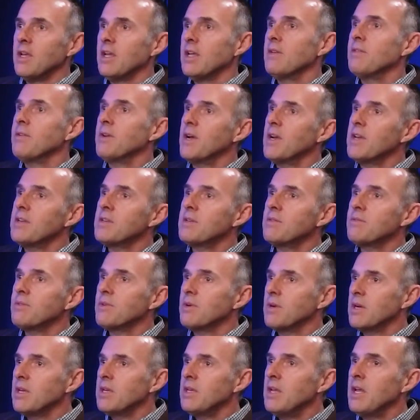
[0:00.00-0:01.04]
If you're asking
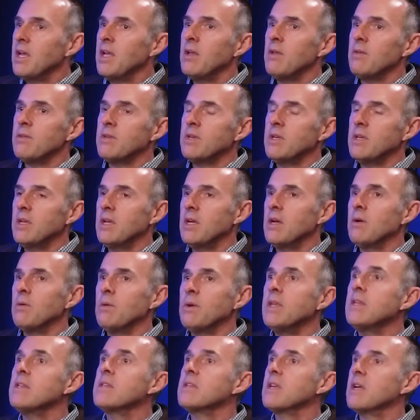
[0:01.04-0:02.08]
for
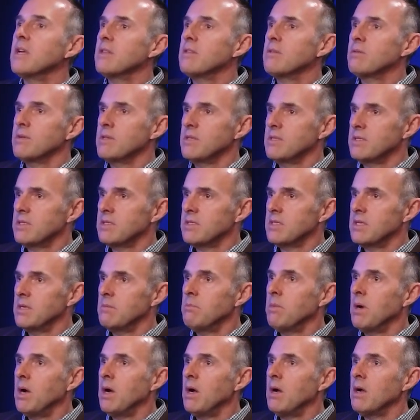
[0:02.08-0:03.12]
LTL inside 360
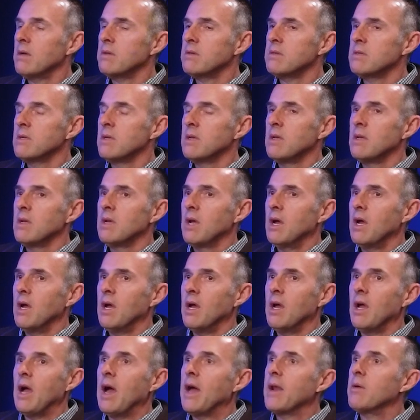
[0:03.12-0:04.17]
Box,
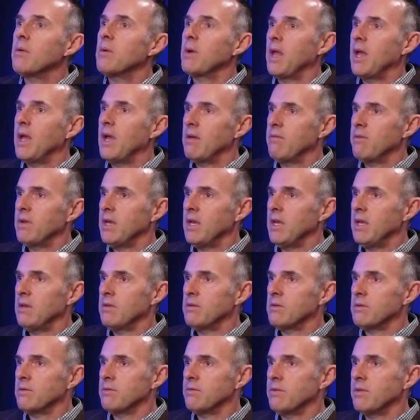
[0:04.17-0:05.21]
I don't have an
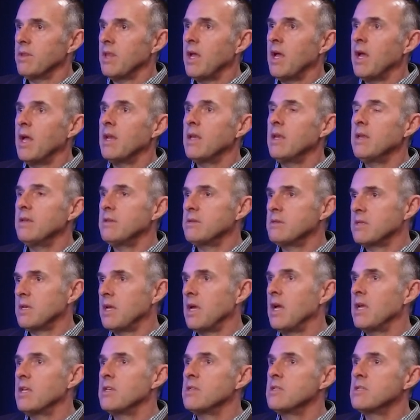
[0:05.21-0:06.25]
answer for that.
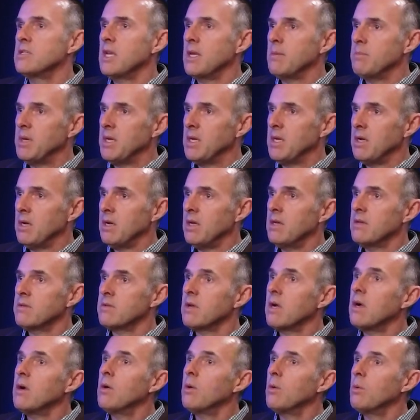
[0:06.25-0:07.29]
Inside JB Hunt as
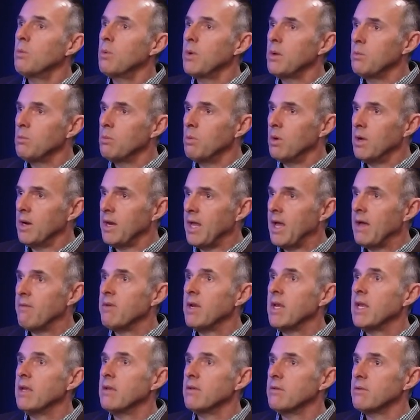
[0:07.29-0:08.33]
a whole, we would have
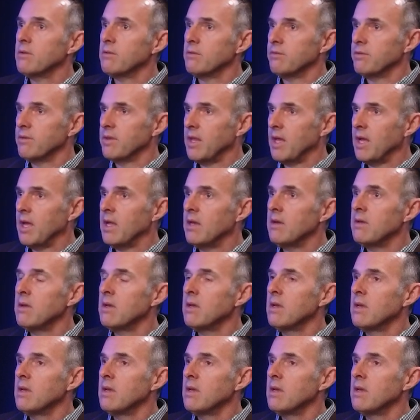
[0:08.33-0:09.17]
an answer for that.